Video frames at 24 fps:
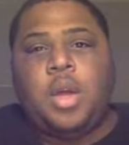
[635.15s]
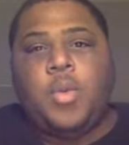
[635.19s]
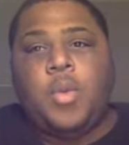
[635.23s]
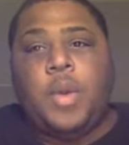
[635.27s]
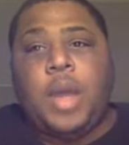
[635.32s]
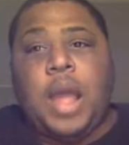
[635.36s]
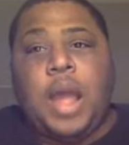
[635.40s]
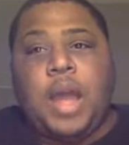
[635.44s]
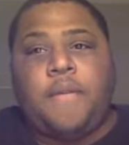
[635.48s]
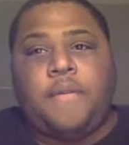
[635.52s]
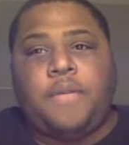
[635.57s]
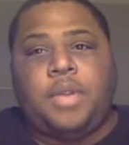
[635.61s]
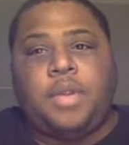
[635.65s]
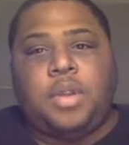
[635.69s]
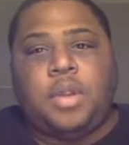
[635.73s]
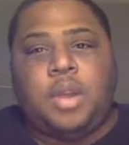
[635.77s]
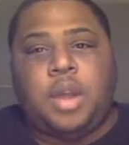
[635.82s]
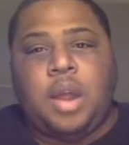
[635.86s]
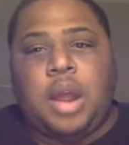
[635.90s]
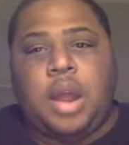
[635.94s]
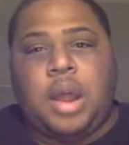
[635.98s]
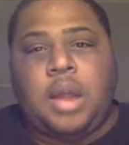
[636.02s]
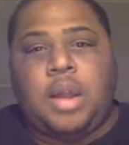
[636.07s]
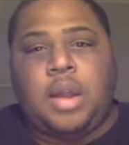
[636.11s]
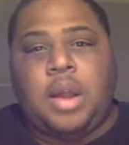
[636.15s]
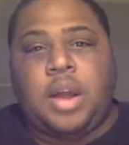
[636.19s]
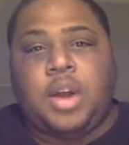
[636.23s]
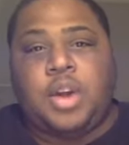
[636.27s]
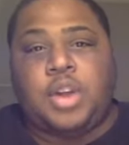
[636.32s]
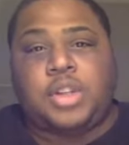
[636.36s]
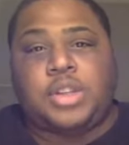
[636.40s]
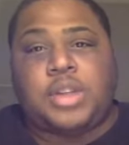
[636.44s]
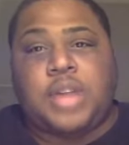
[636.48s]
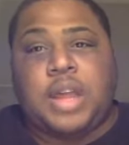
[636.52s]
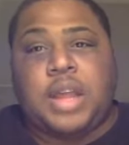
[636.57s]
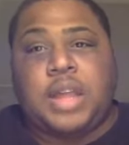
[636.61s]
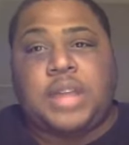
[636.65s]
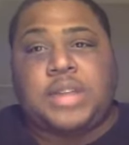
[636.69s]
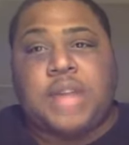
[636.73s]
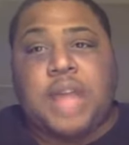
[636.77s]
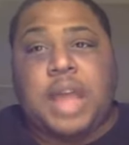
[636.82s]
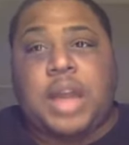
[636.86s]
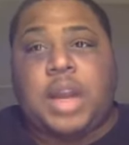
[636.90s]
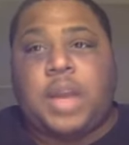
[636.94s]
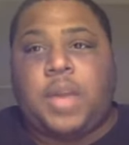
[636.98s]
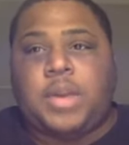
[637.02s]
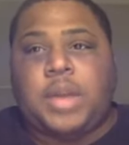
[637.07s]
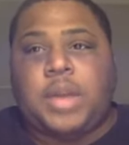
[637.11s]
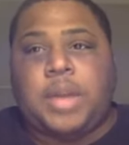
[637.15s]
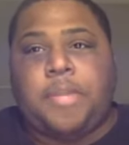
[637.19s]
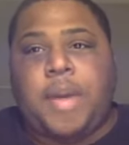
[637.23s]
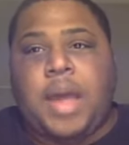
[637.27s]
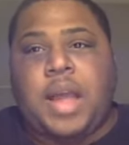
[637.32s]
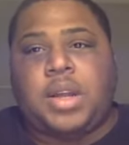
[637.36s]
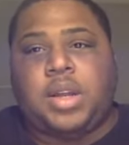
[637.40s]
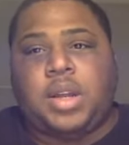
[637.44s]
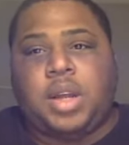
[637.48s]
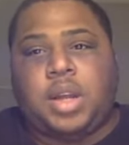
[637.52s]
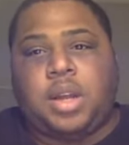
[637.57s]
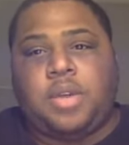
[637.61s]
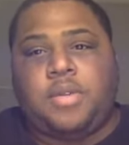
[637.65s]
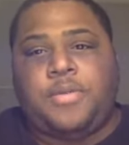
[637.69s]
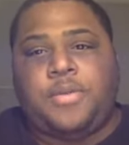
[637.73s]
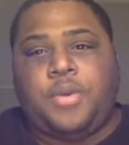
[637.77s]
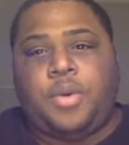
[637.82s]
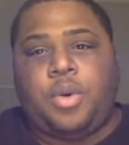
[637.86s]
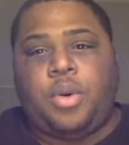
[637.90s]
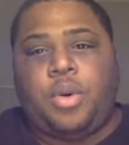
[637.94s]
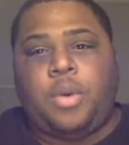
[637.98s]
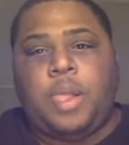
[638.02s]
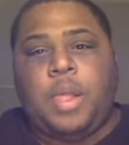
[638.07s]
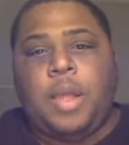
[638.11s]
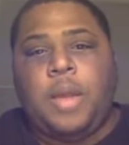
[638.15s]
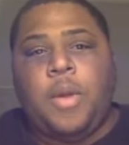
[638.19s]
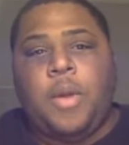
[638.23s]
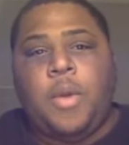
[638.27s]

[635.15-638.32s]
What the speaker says: We have to understand exactly what that bank is looking for.